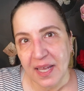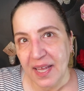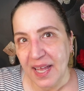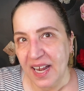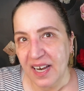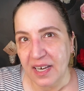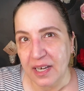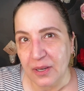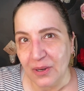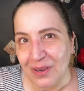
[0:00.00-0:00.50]

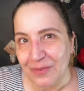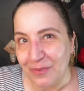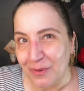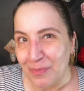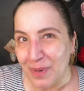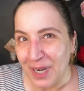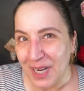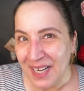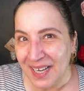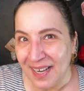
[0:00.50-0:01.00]
Hello
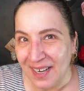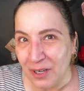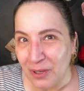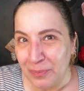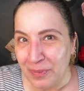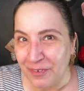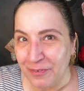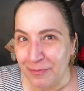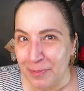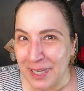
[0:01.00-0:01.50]
everybody, I
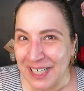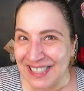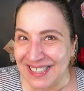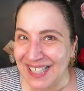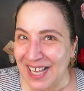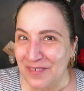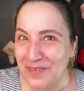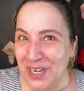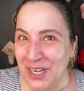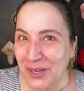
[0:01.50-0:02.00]
hope everybody's
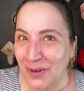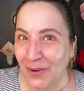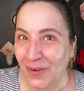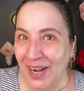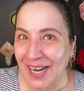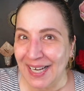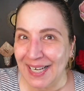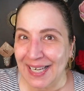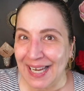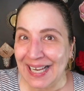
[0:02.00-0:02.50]
having a
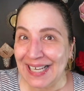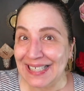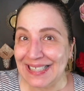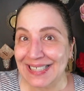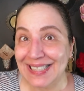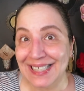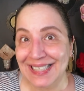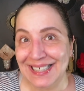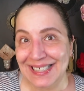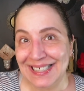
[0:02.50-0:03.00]
great day
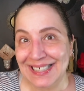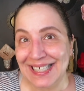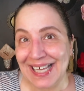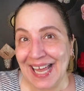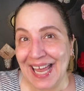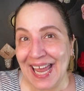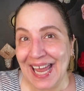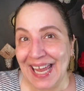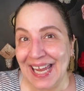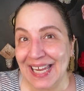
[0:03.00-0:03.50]

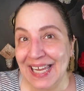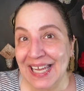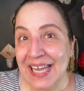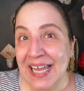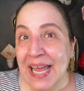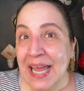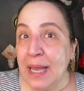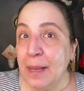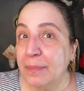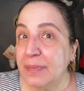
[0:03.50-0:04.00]
today.
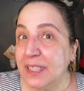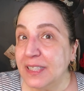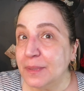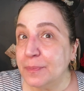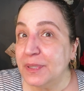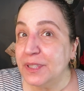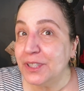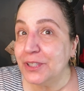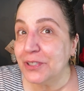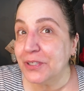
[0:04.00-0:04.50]
Please
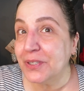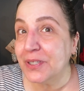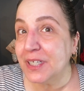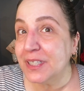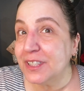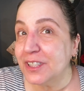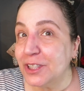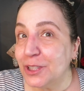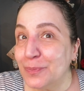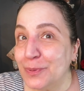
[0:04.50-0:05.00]
be sure
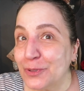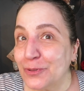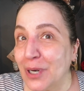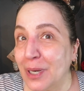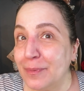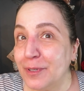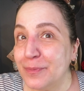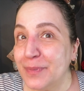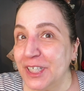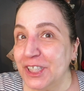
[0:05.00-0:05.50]
to
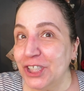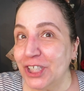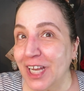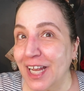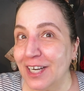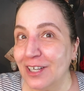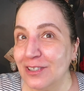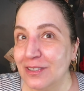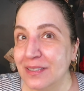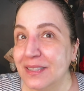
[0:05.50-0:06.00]
subscribe to my
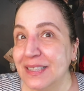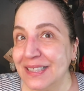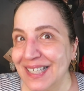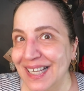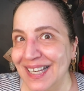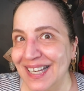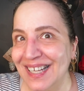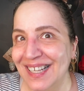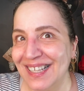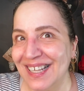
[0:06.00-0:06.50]
channel
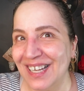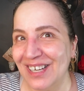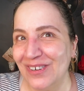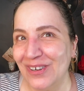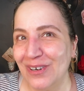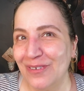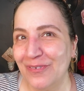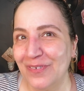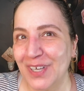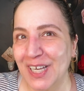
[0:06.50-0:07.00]
and hit that
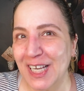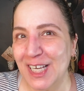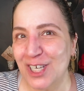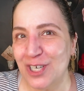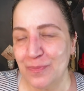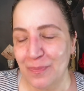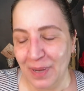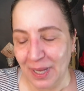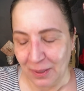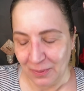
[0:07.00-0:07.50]

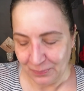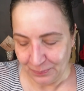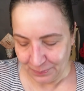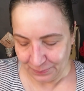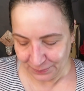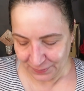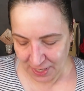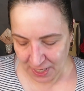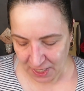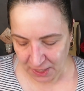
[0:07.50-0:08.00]
notification bell.
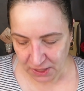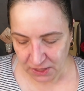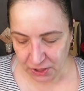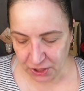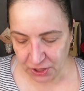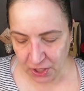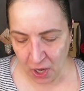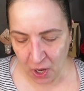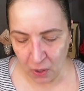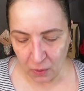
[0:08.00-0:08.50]

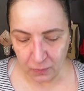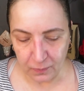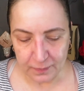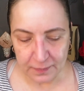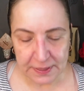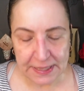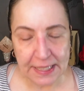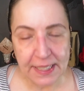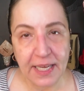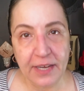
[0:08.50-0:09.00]
So,
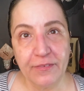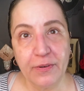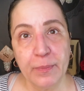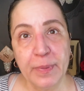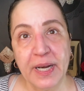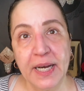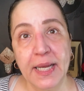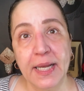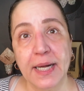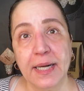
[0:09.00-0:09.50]
like
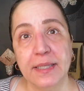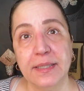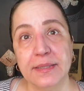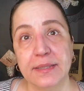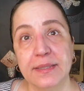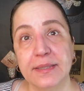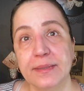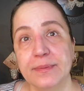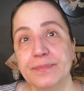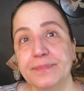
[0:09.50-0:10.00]
everybody
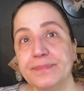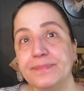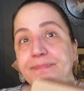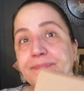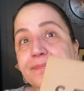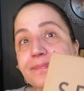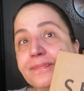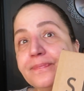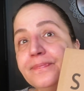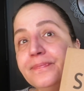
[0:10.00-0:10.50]
else,
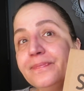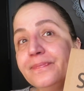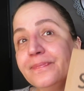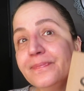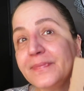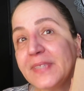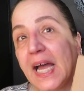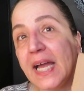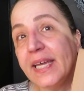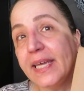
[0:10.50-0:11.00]

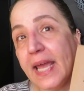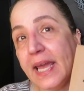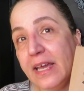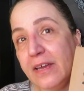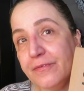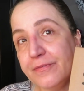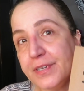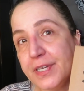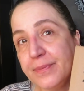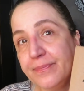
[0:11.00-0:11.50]
I
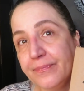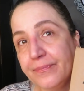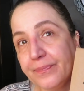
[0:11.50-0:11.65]
caved.